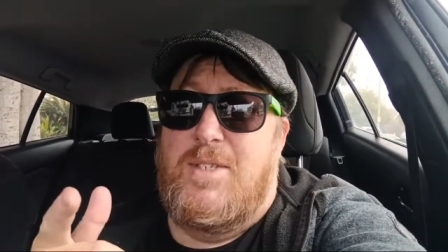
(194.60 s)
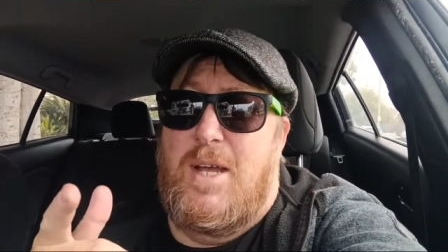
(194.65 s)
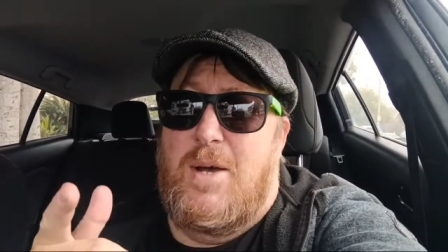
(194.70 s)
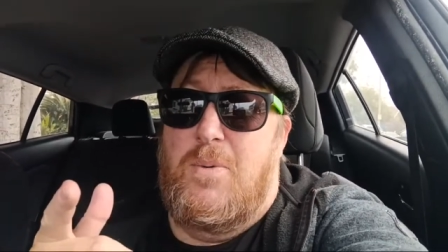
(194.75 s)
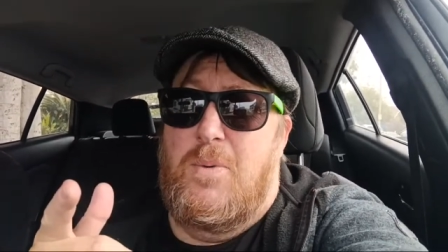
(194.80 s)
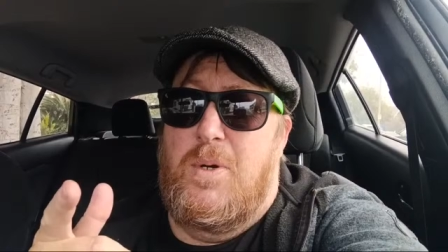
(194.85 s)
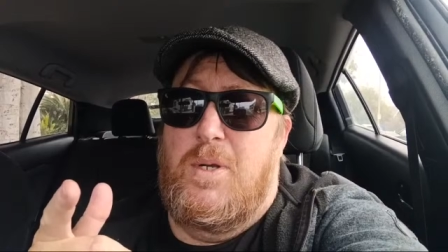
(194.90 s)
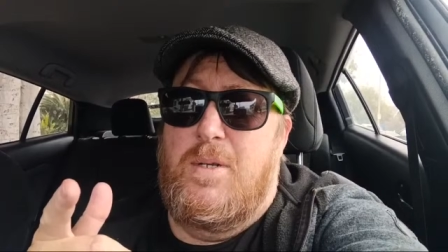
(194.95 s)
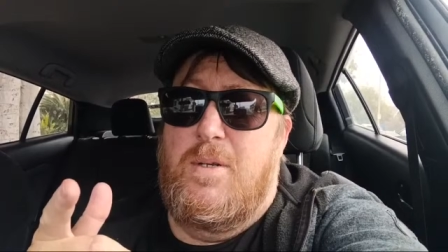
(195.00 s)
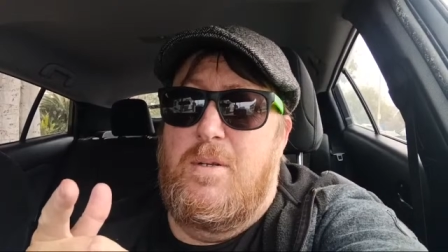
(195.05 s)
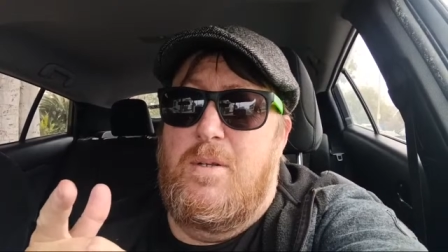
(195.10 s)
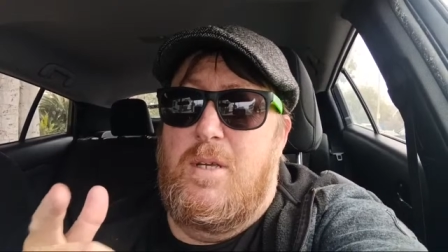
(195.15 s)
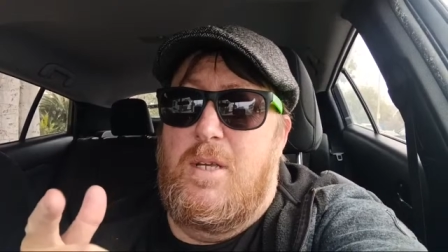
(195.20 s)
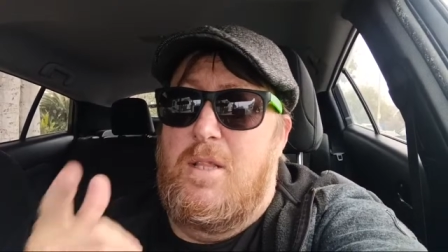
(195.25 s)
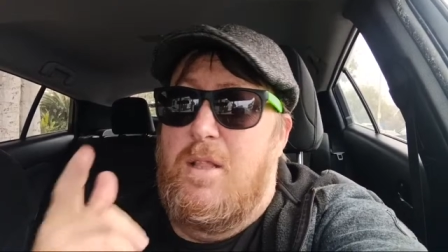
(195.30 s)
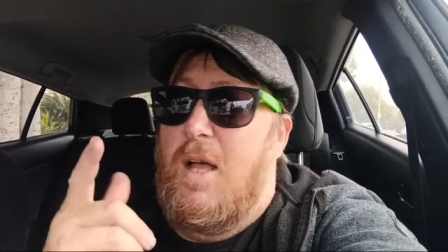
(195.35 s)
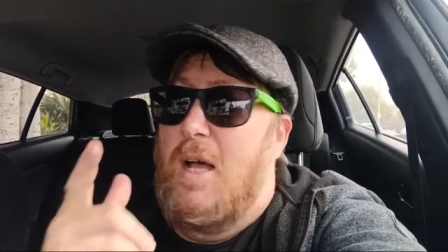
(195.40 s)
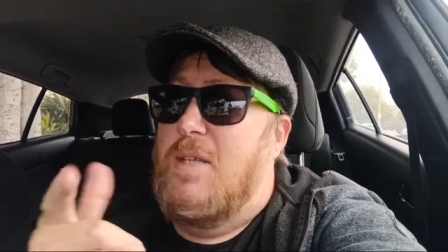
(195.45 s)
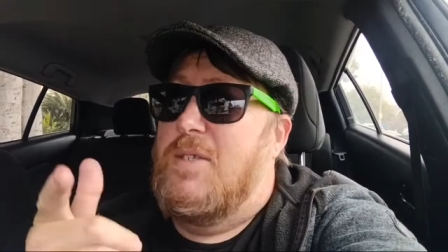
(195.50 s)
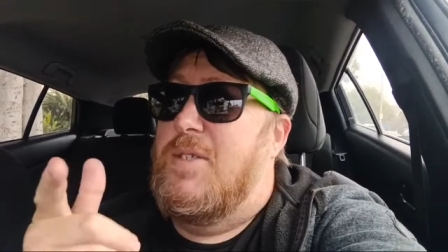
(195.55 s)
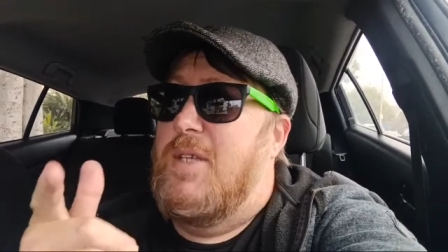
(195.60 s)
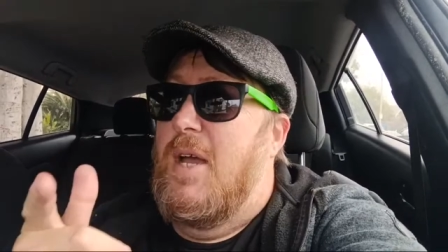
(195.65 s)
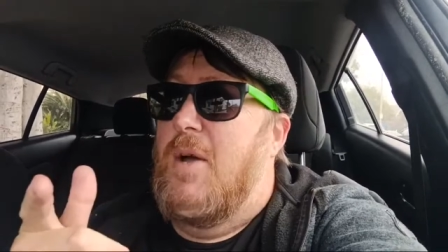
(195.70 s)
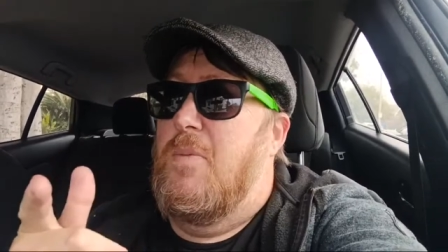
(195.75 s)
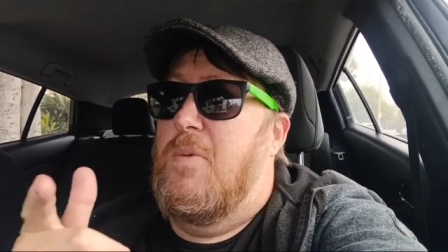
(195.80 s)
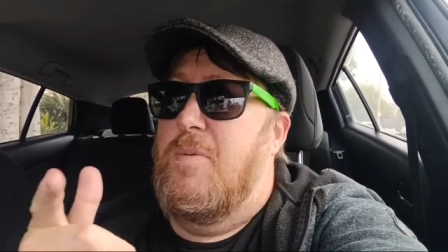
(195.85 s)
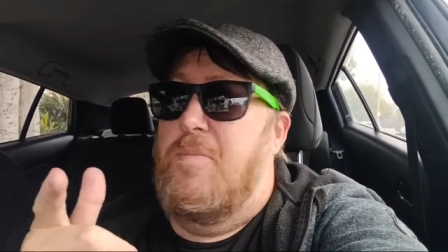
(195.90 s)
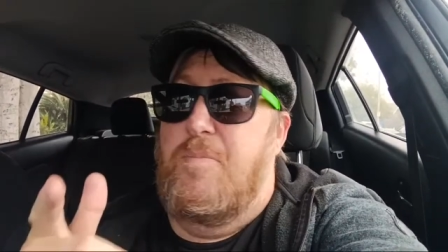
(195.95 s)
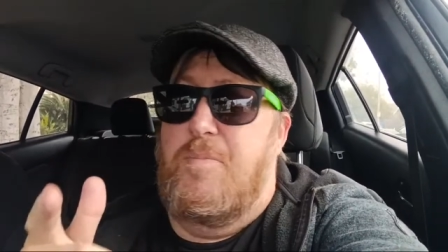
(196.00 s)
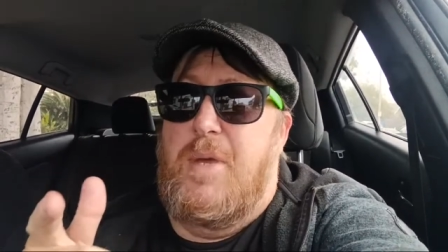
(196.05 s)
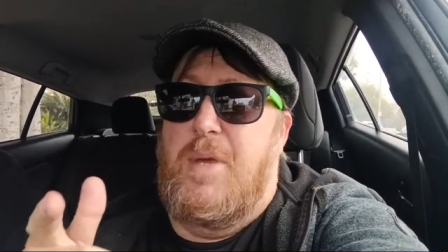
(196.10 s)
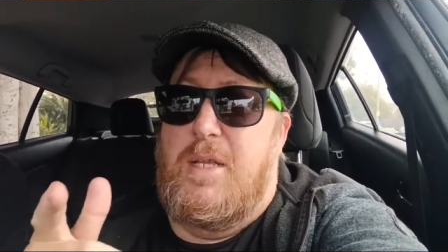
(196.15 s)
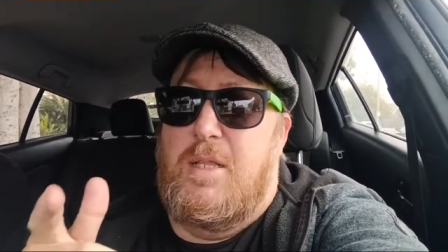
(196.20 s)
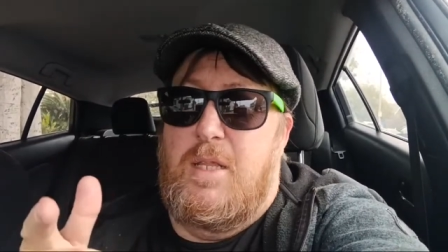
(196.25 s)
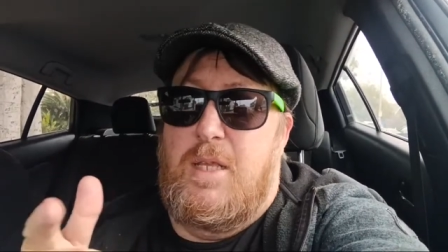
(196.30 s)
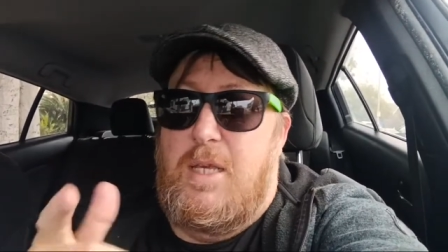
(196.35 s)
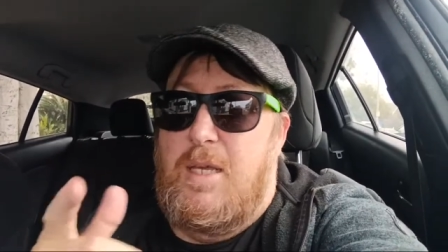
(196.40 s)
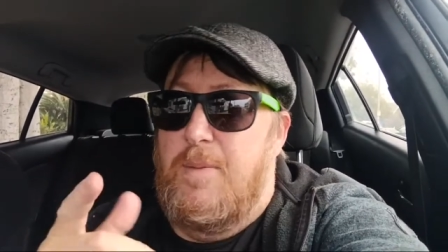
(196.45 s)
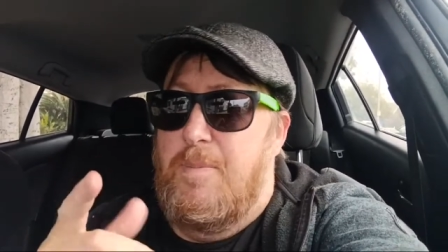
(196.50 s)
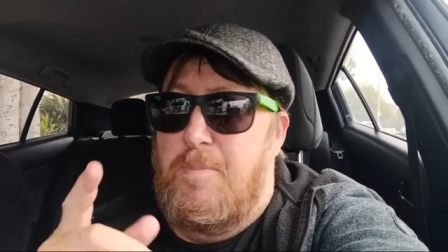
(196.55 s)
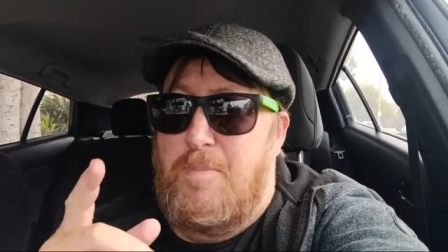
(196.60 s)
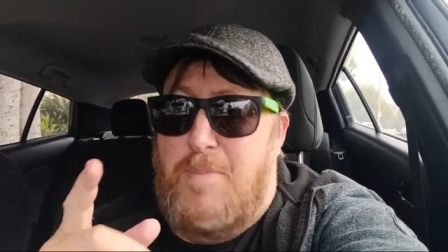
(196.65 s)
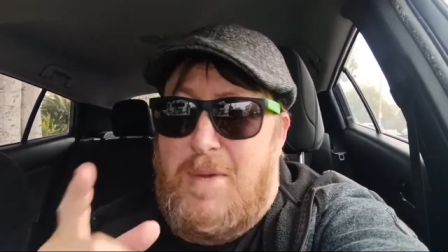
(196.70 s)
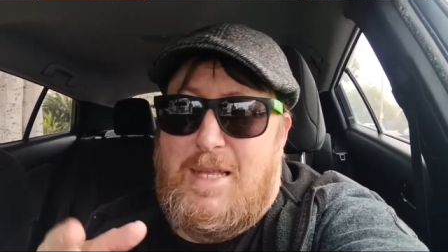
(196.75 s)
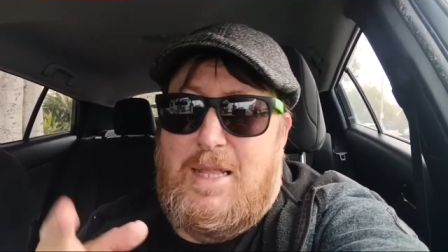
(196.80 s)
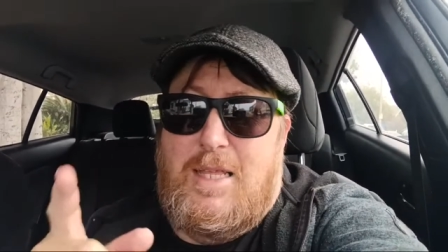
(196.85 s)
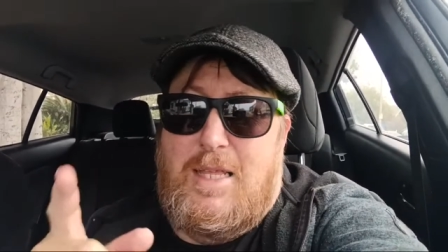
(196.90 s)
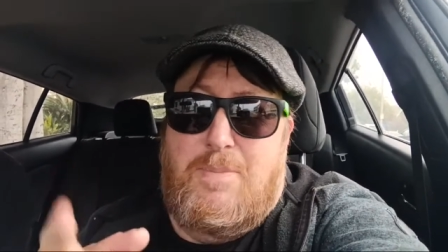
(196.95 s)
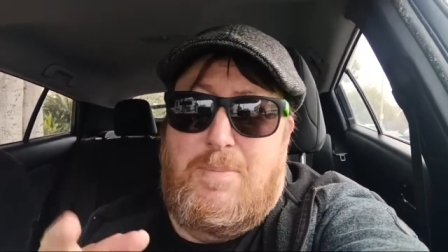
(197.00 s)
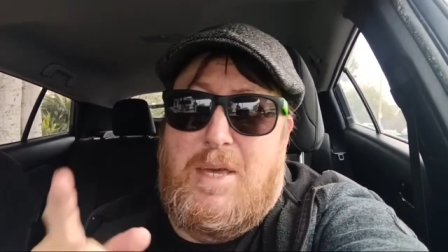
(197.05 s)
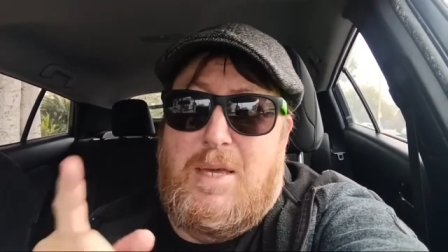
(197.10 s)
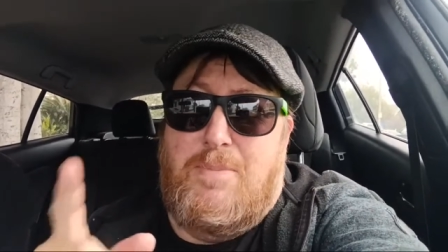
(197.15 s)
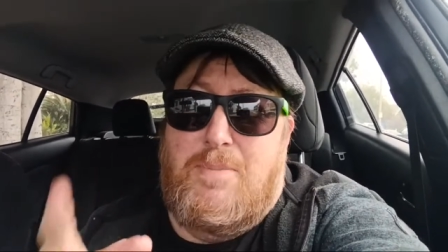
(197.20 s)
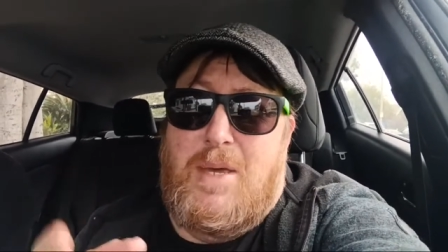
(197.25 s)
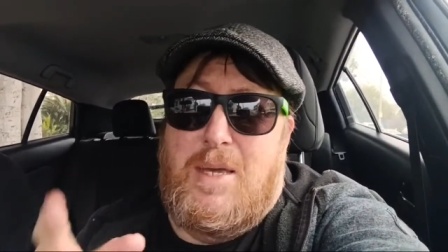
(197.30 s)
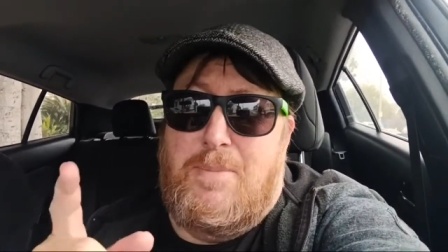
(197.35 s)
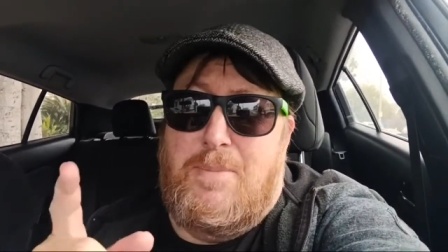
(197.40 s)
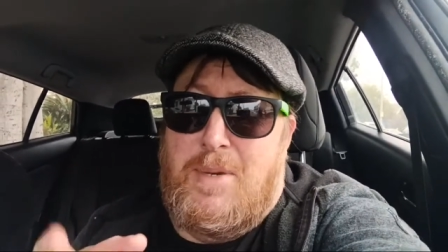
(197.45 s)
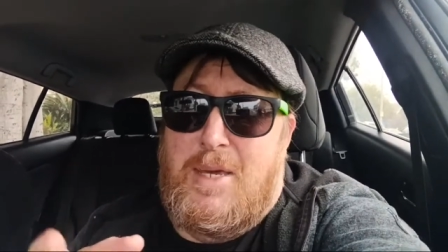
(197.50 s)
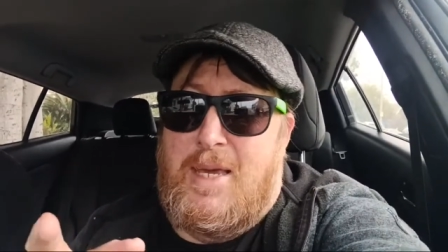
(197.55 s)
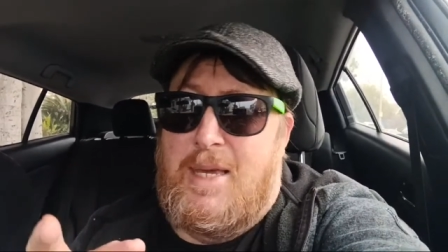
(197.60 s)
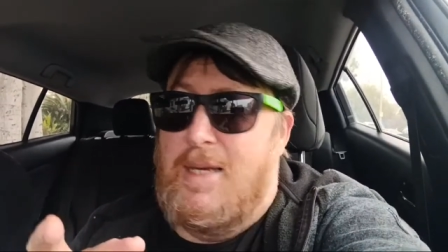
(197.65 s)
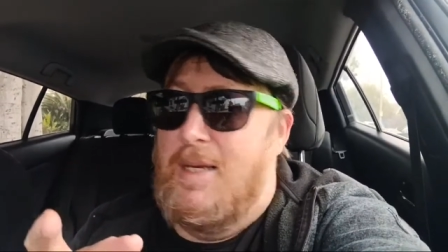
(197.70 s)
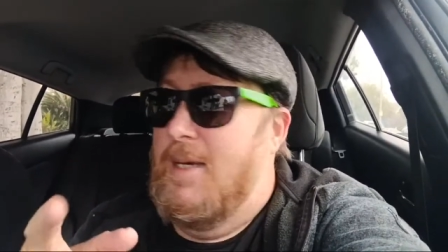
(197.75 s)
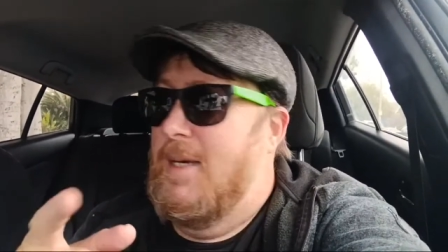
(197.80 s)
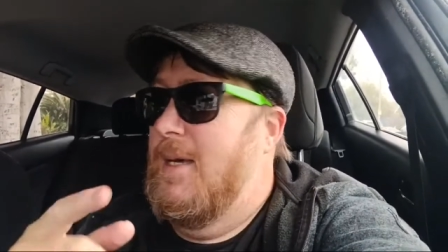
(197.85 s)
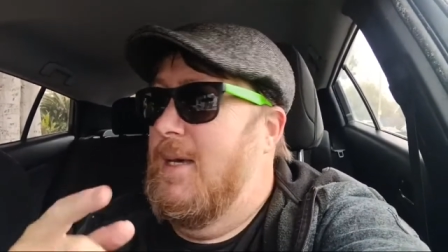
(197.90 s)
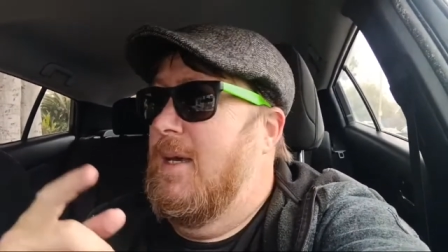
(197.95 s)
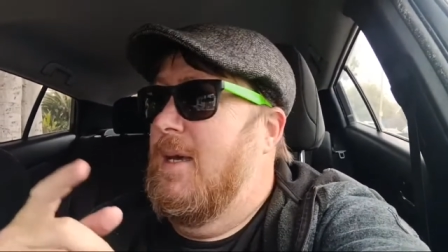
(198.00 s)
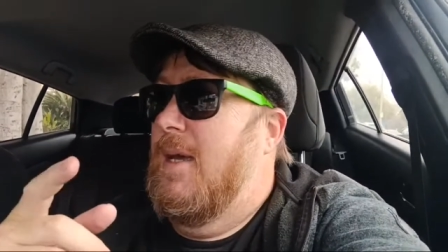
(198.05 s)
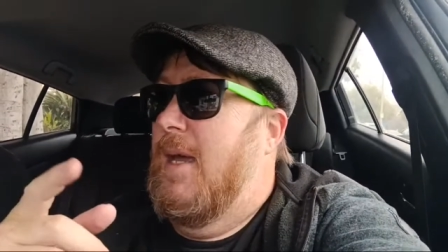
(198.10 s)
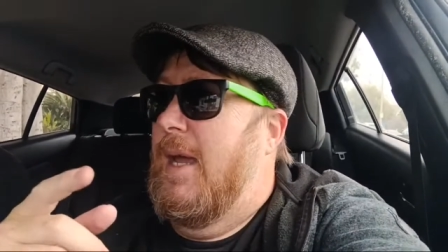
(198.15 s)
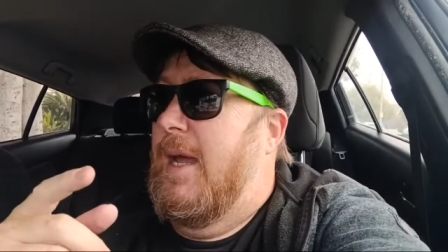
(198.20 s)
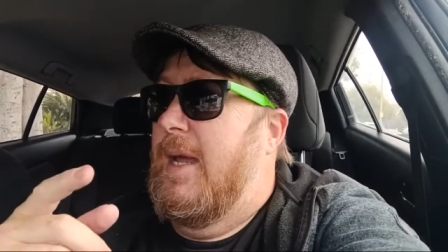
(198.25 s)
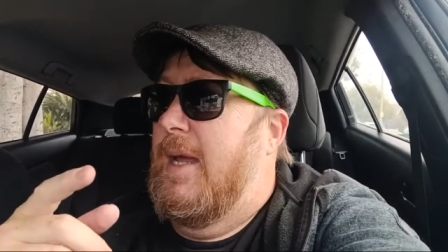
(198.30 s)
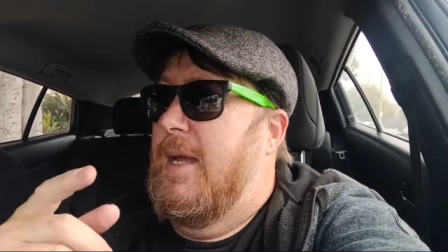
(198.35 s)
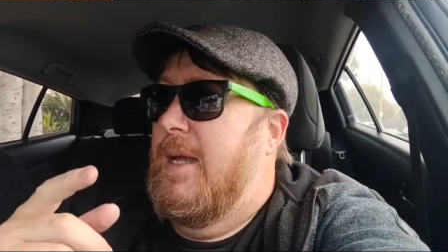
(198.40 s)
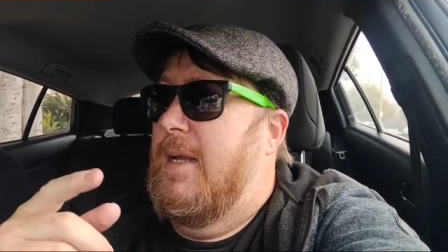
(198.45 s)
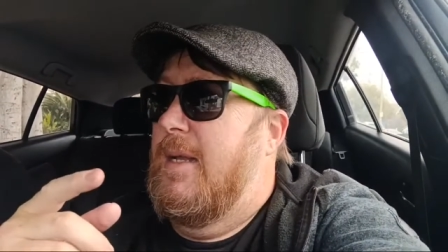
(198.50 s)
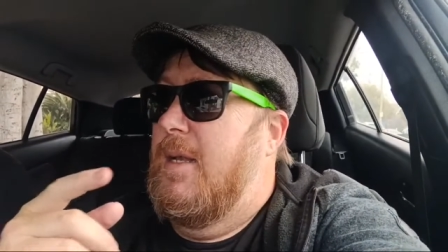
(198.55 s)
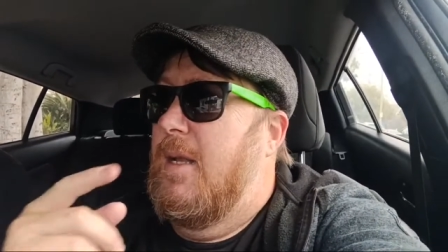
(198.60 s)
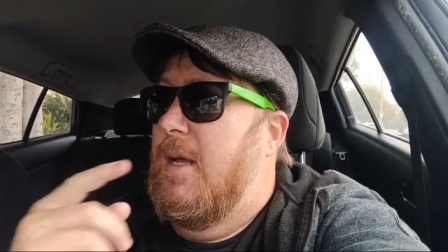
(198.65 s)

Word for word: that one. He lost that one bigly, bigly, big, big, big. And